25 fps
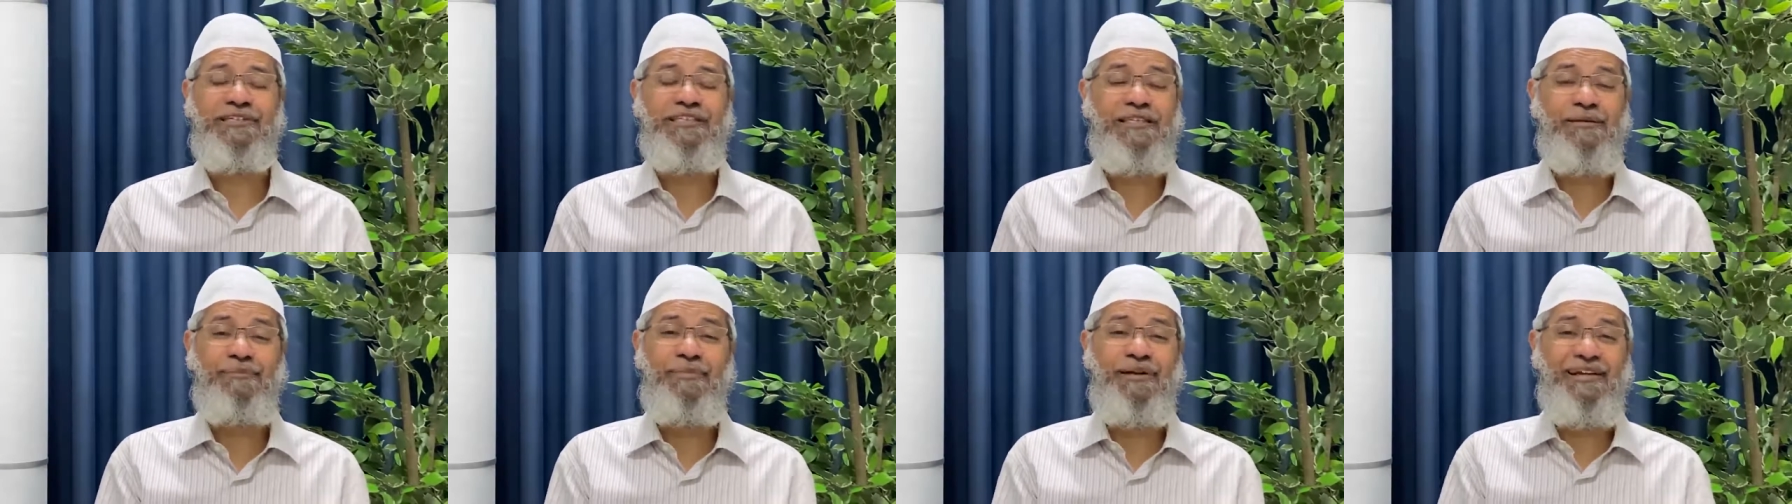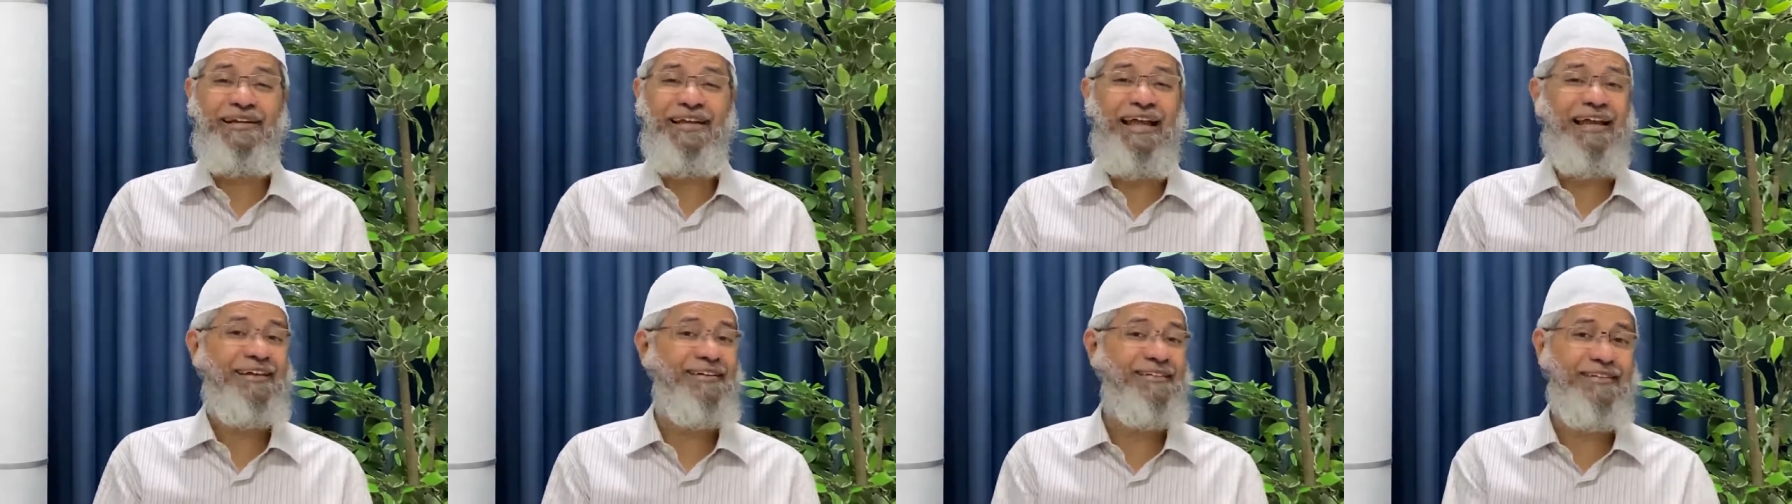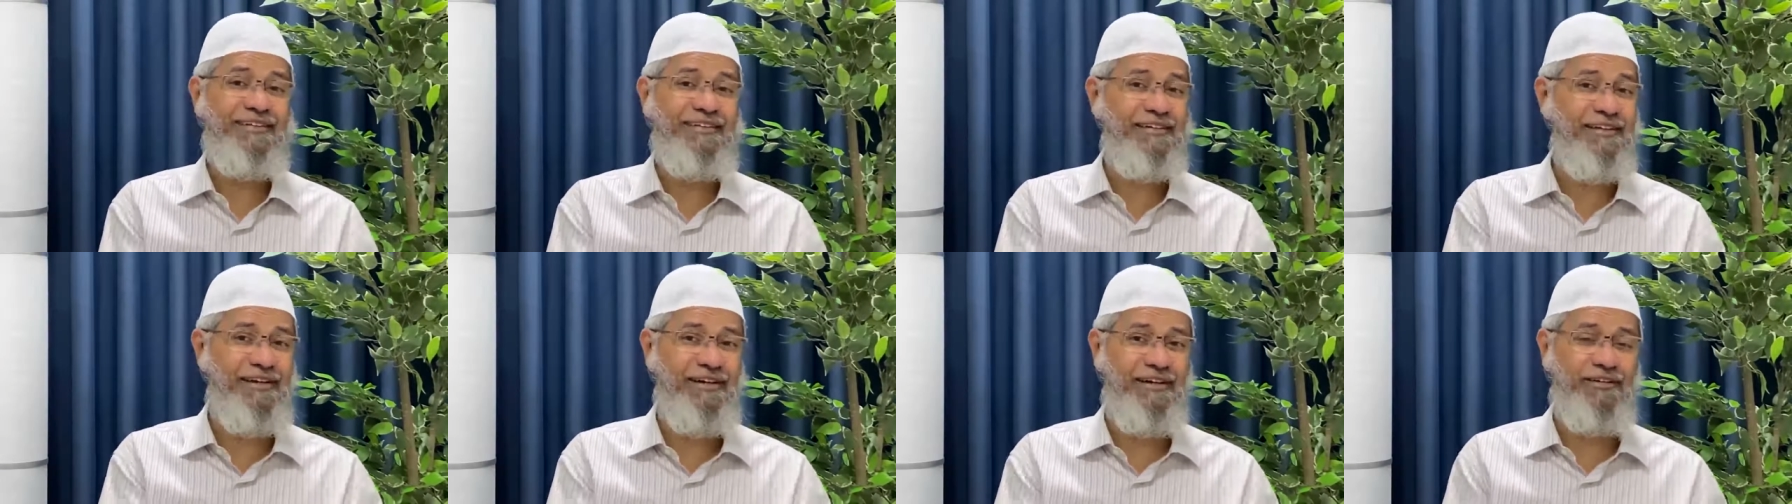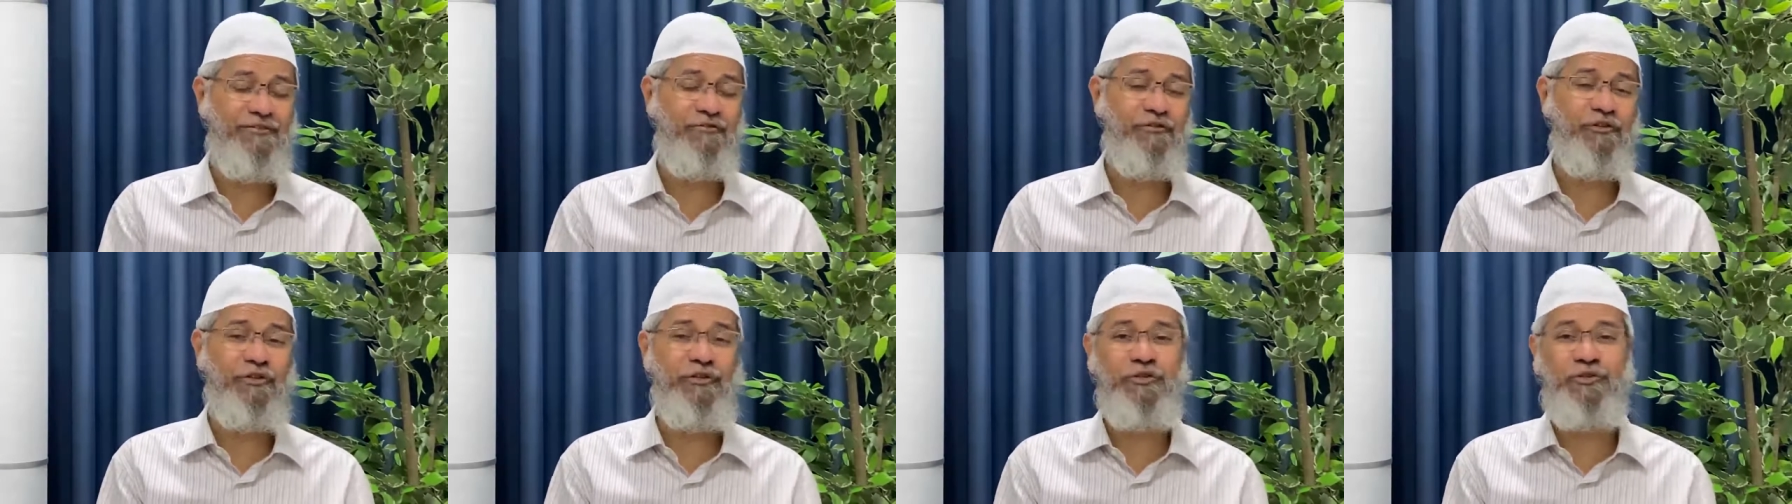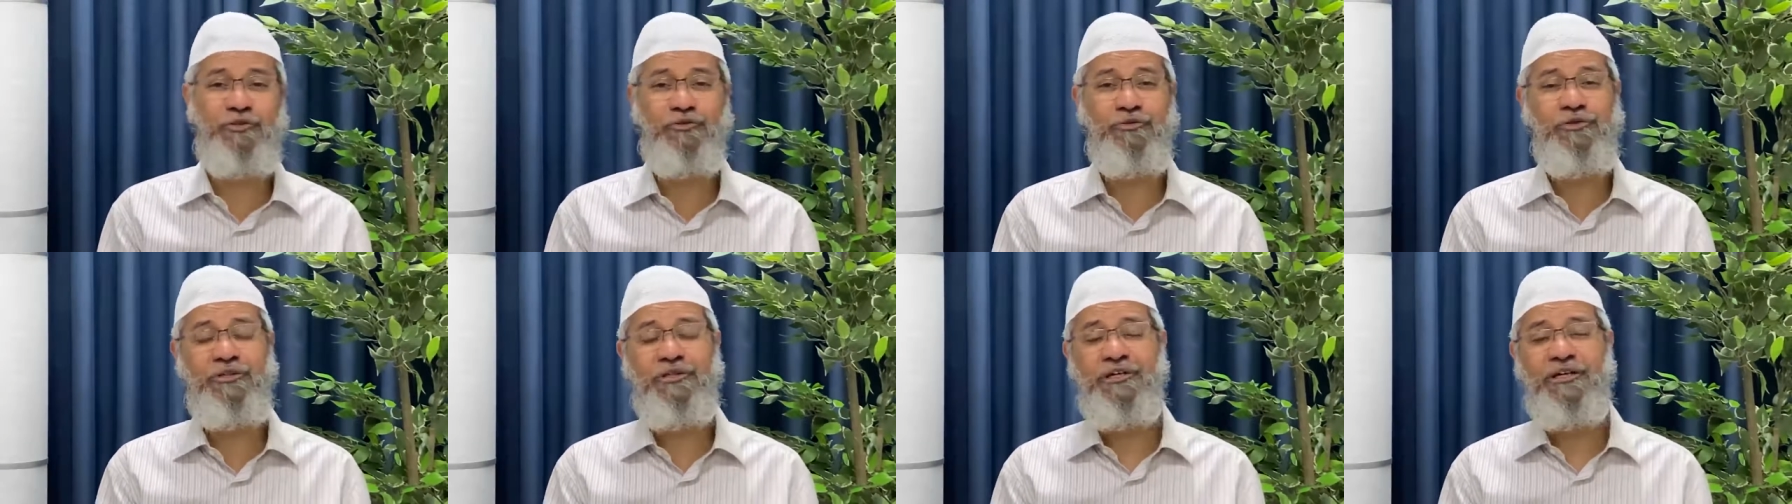In the mid 90s, internet was
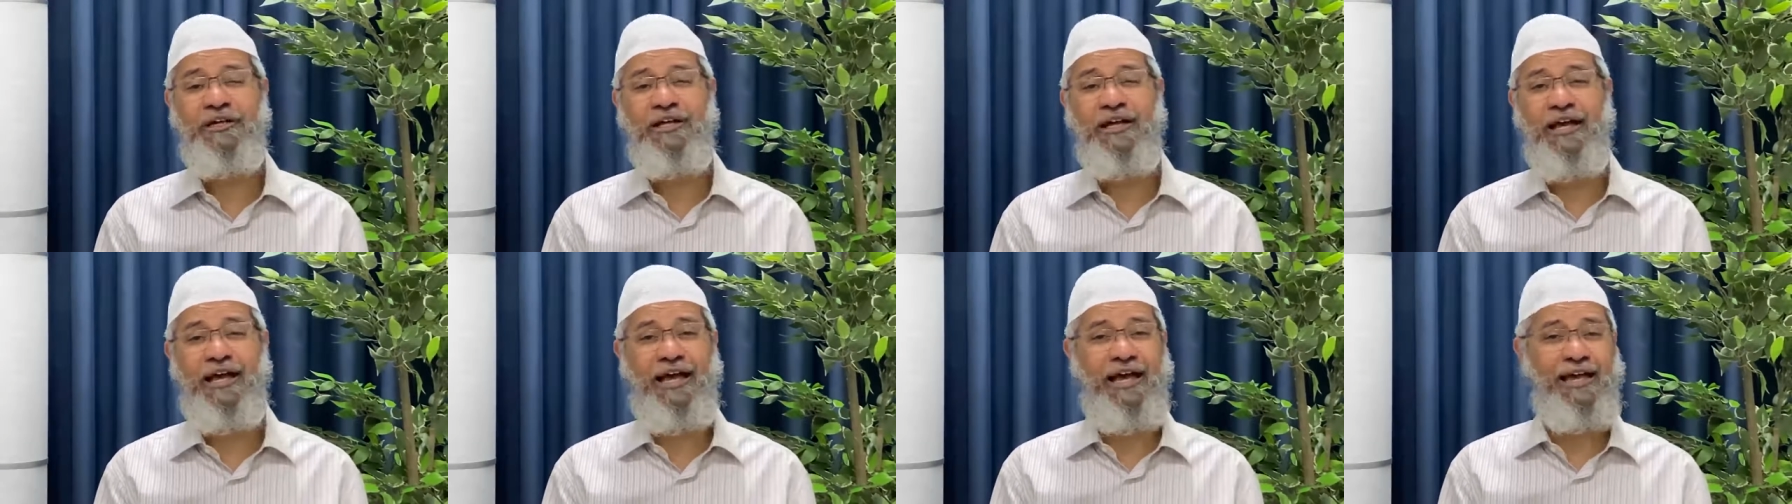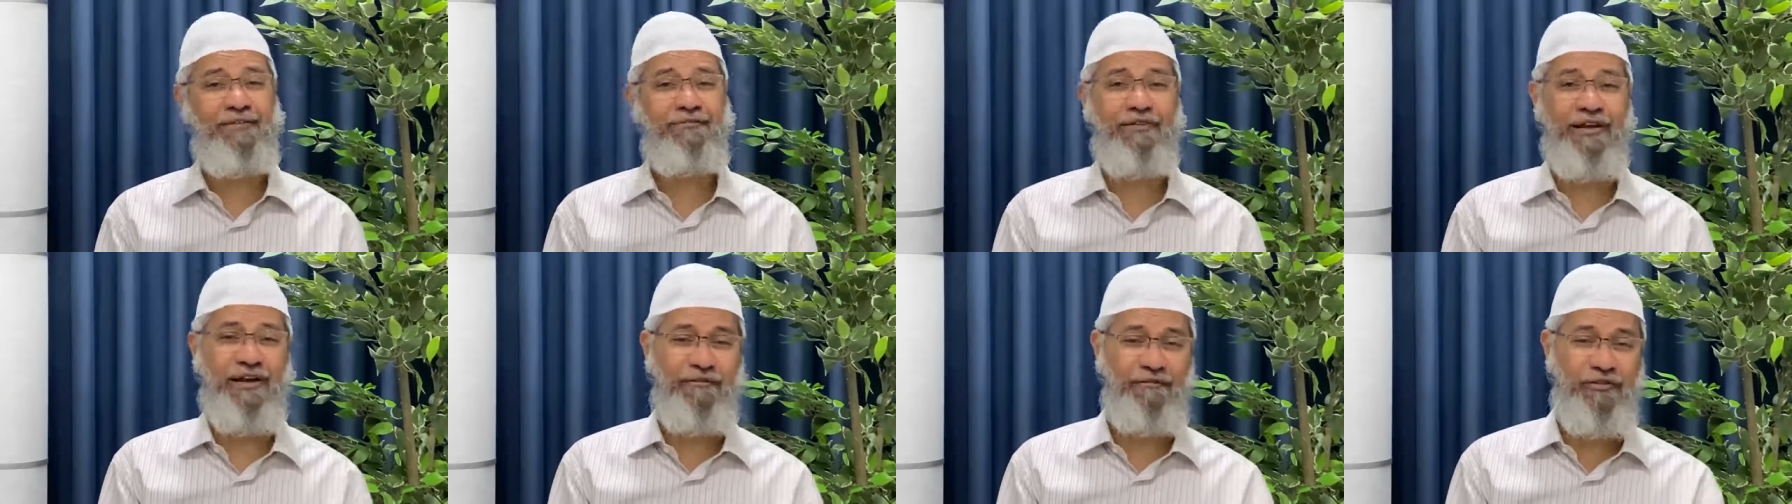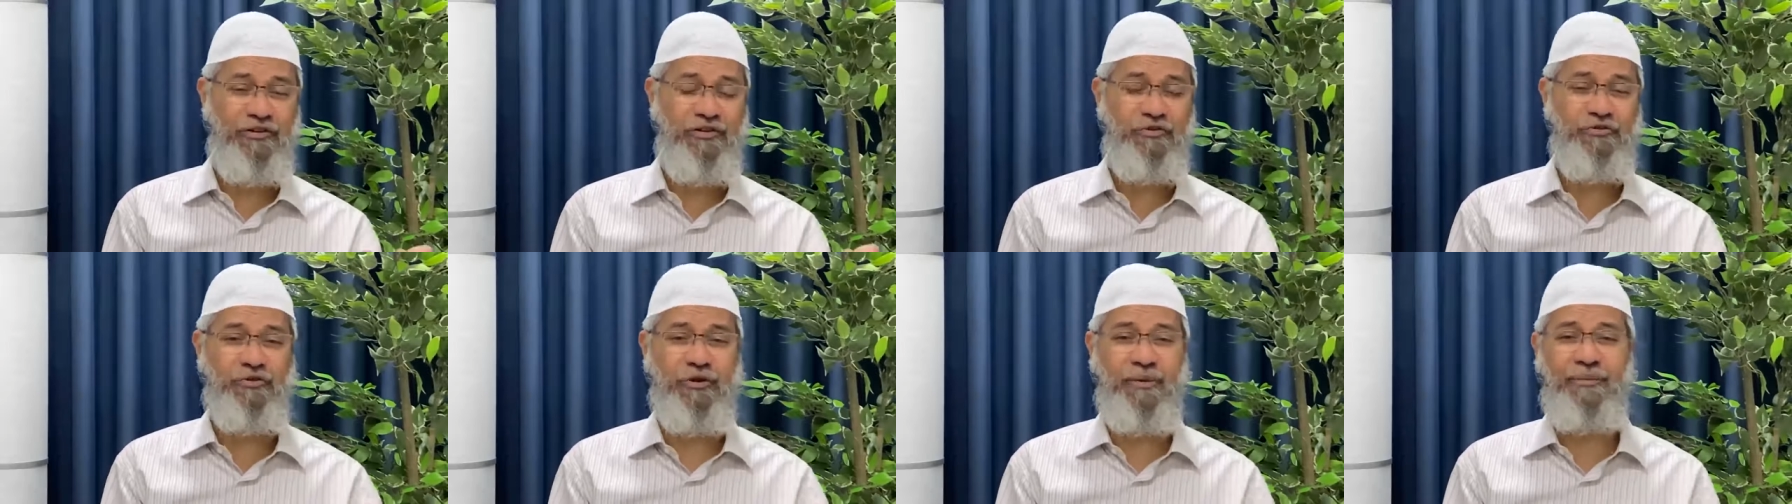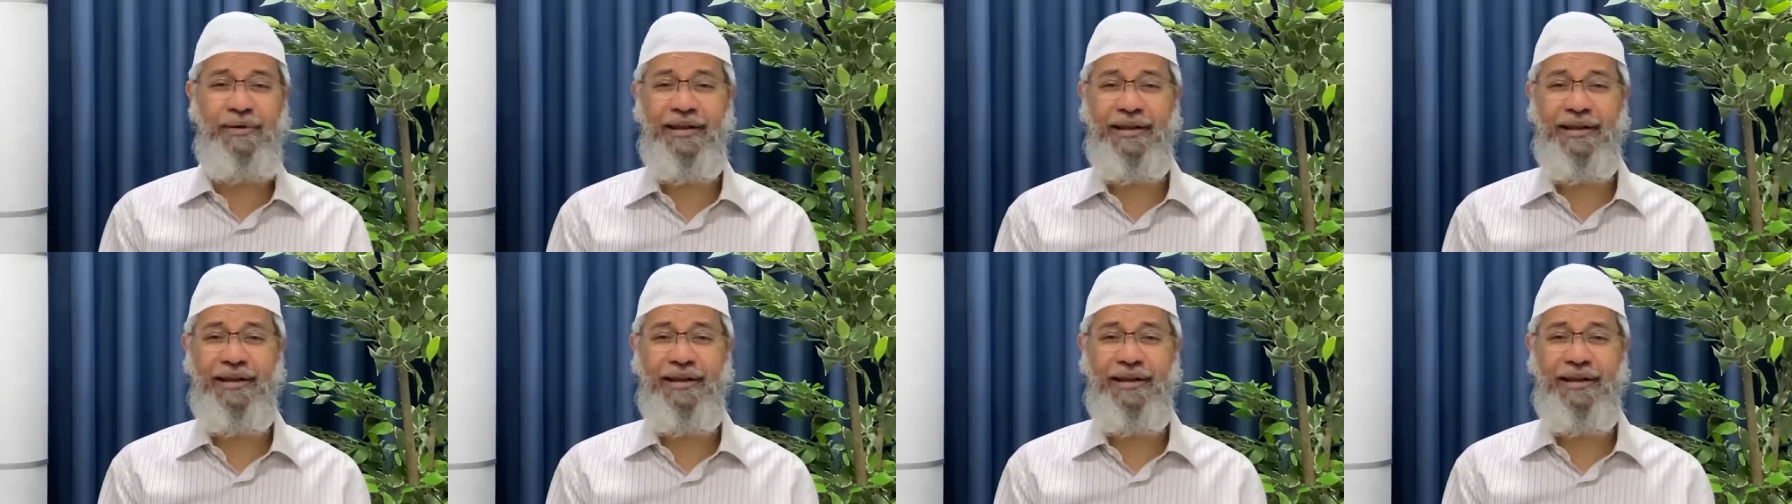new and when I went to